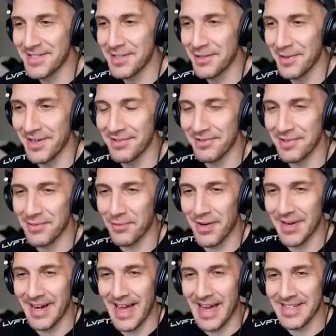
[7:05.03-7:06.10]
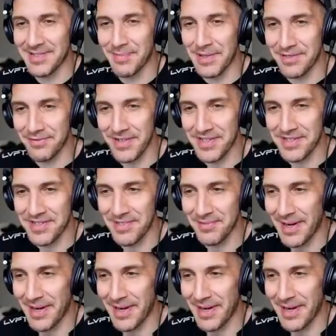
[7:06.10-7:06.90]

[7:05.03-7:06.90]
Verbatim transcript: Two hundred to one aspect ratio.